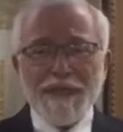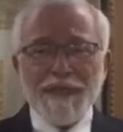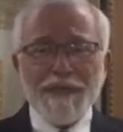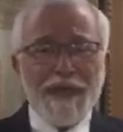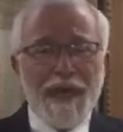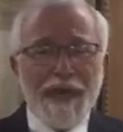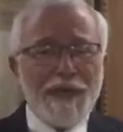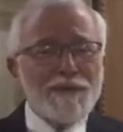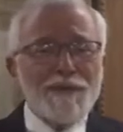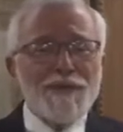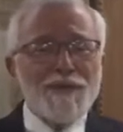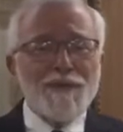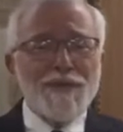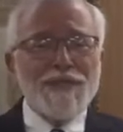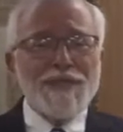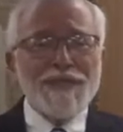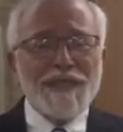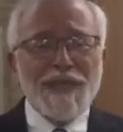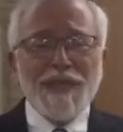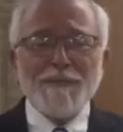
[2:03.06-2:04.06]
And how can
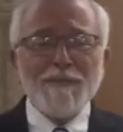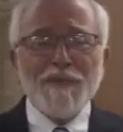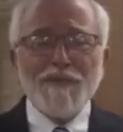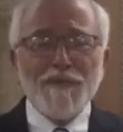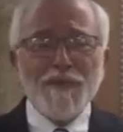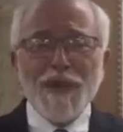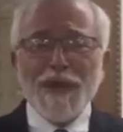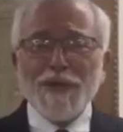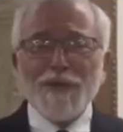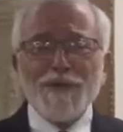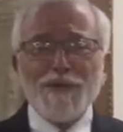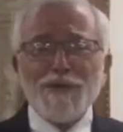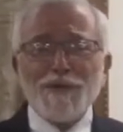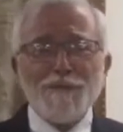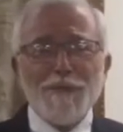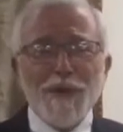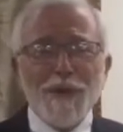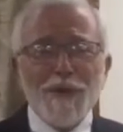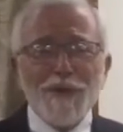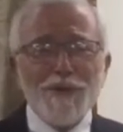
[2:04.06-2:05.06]
we stand before
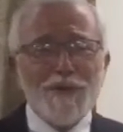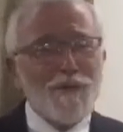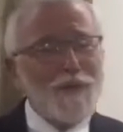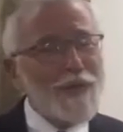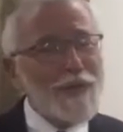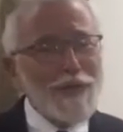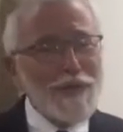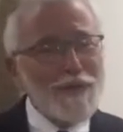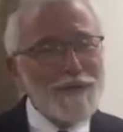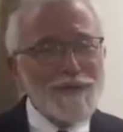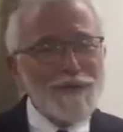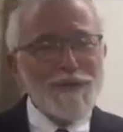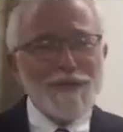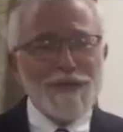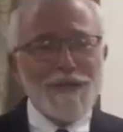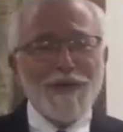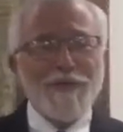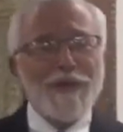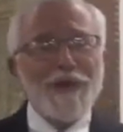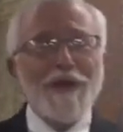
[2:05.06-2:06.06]
HaKadosh Baruch Hu when He knows
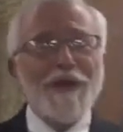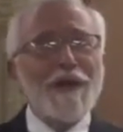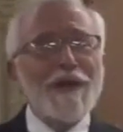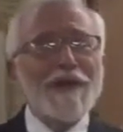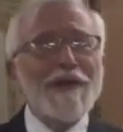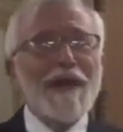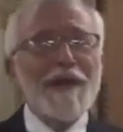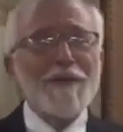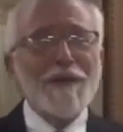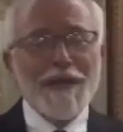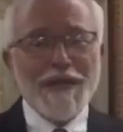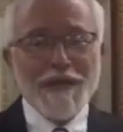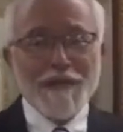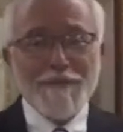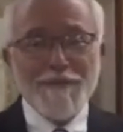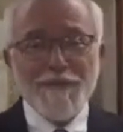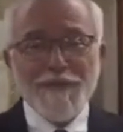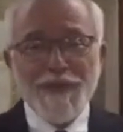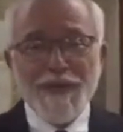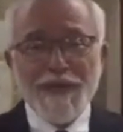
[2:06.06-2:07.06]
what's going on in our
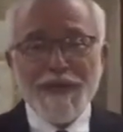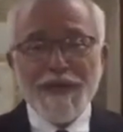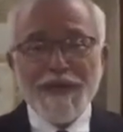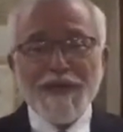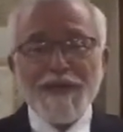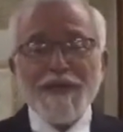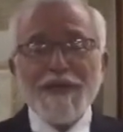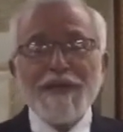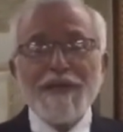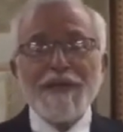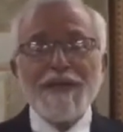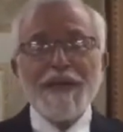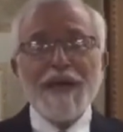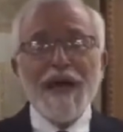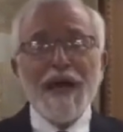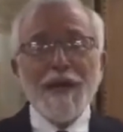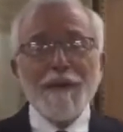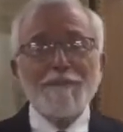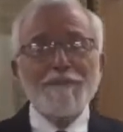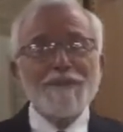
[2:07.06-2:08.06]
head?
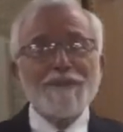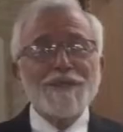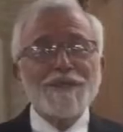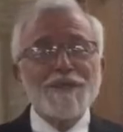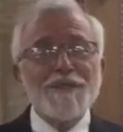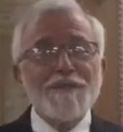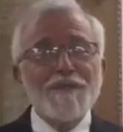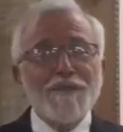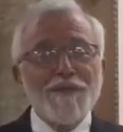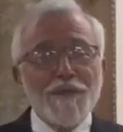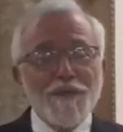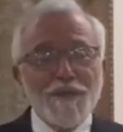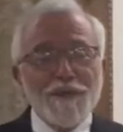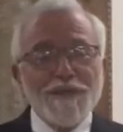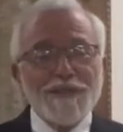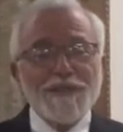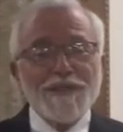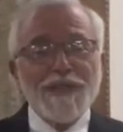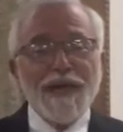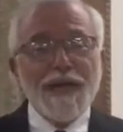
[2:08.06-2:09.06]
Comes the
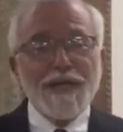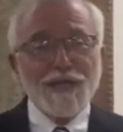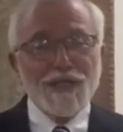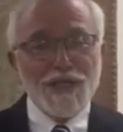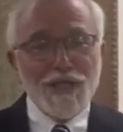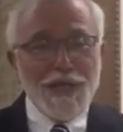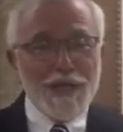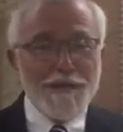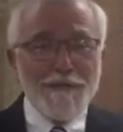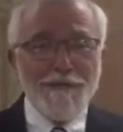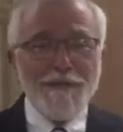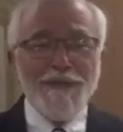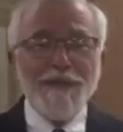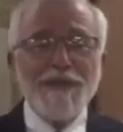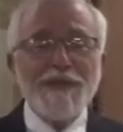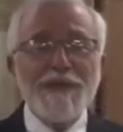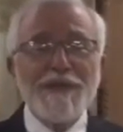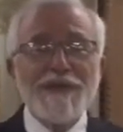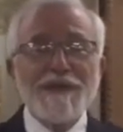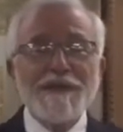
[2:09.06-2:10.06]
first
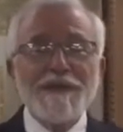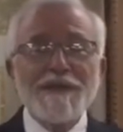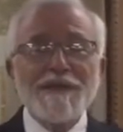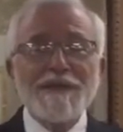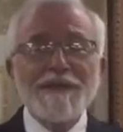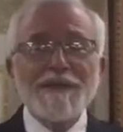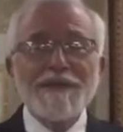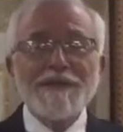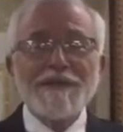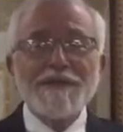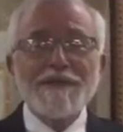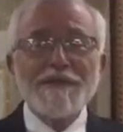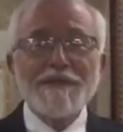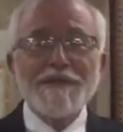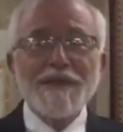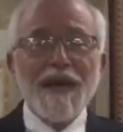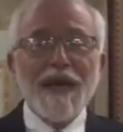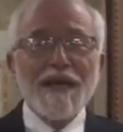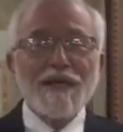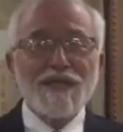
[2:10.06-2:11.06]
Hashem,
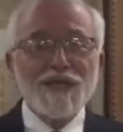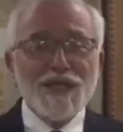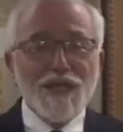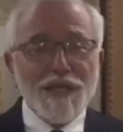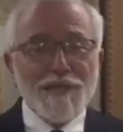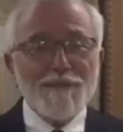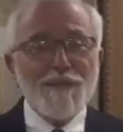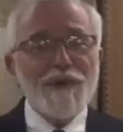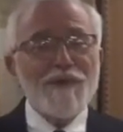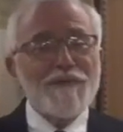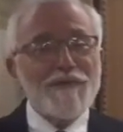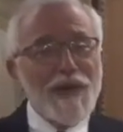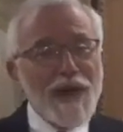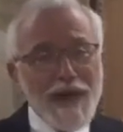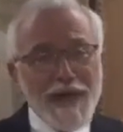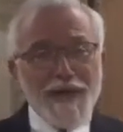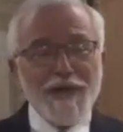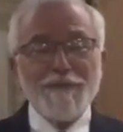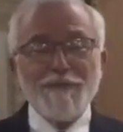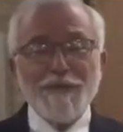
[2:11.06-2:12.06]
the Hashem of
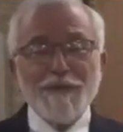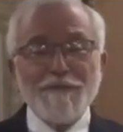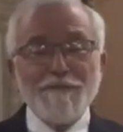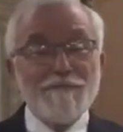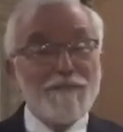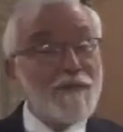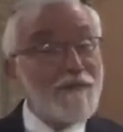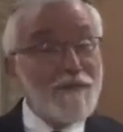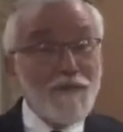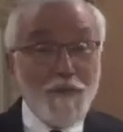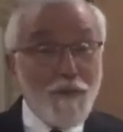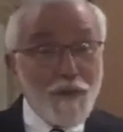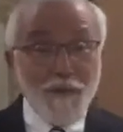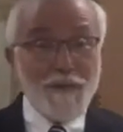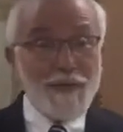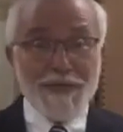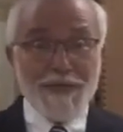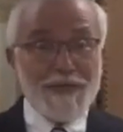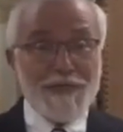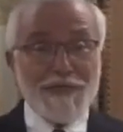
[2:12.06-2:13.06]
Rachamim,
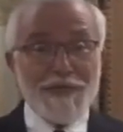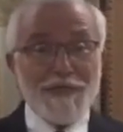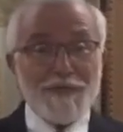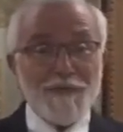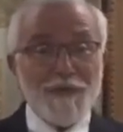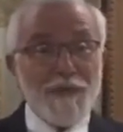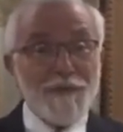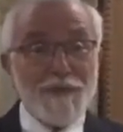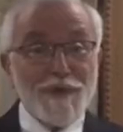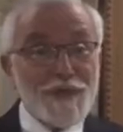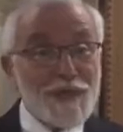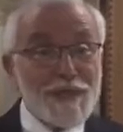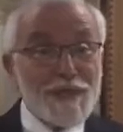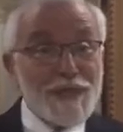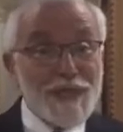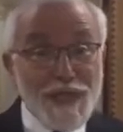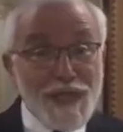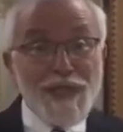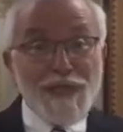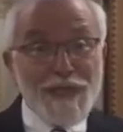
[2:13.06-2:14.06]
before we sin, when we're
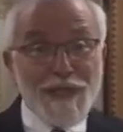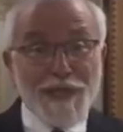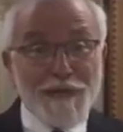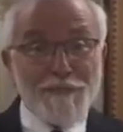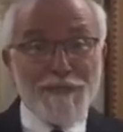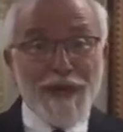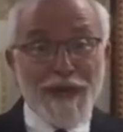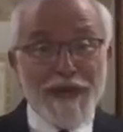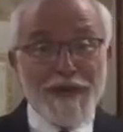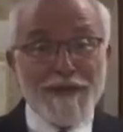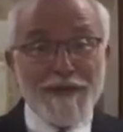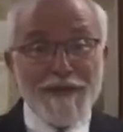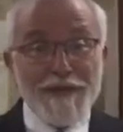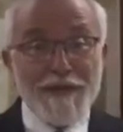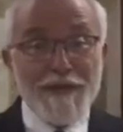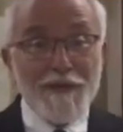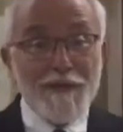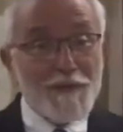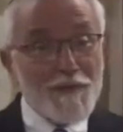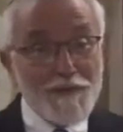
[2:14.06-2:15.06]
just thinking about
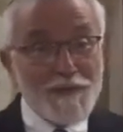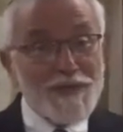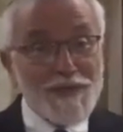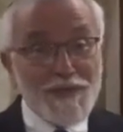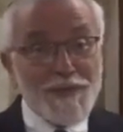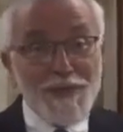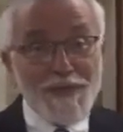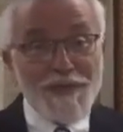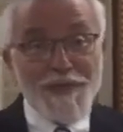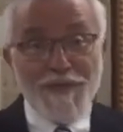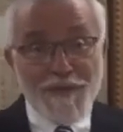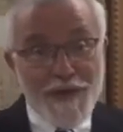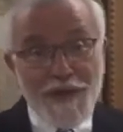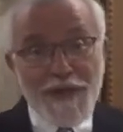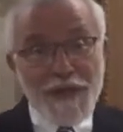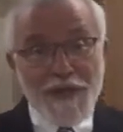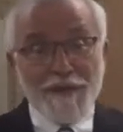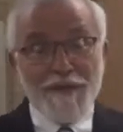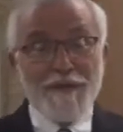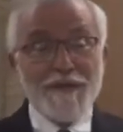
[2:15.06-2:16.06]
all sorts of
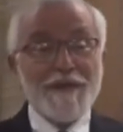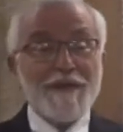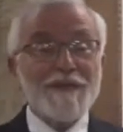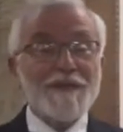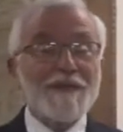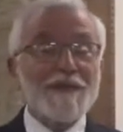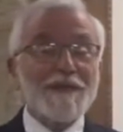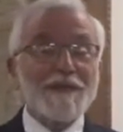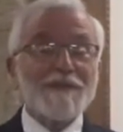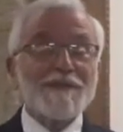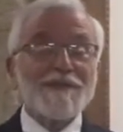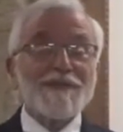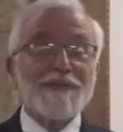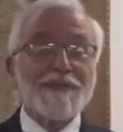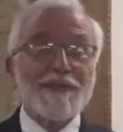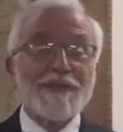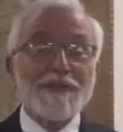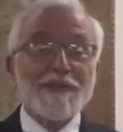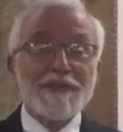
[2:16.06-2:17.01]
unhealthy things.